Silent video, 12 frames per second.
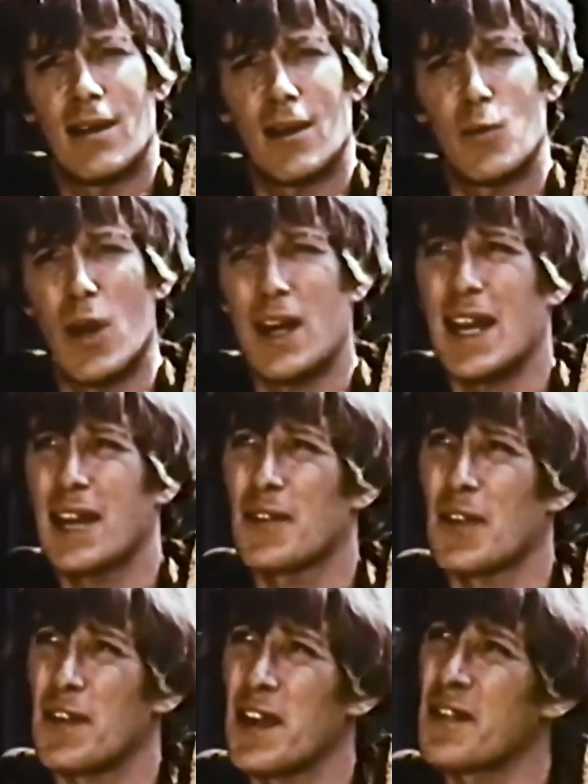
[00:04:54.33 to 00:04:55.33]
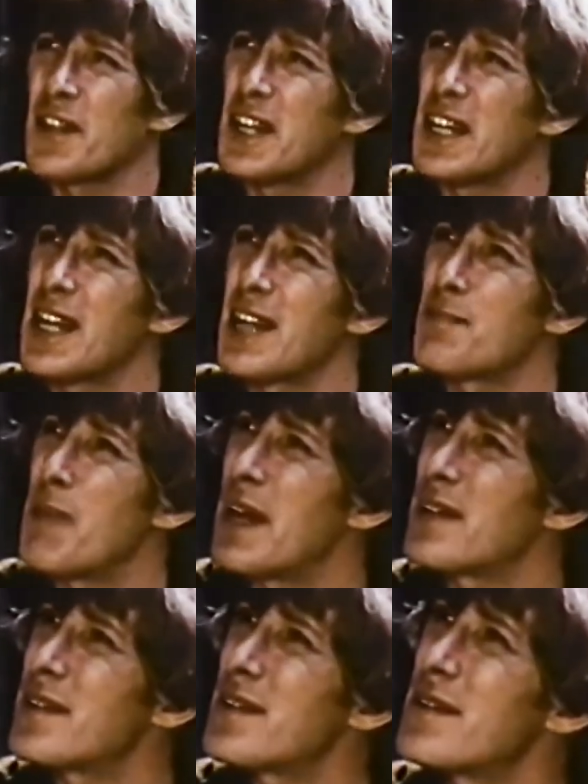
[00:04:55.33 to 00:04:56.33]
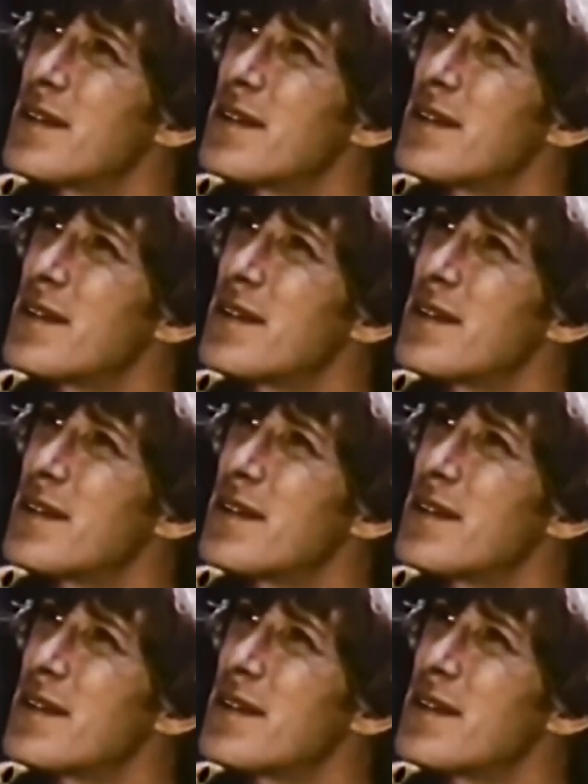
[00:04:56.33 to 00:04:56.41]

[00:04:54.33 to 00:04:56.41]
and working at the thing that he does best.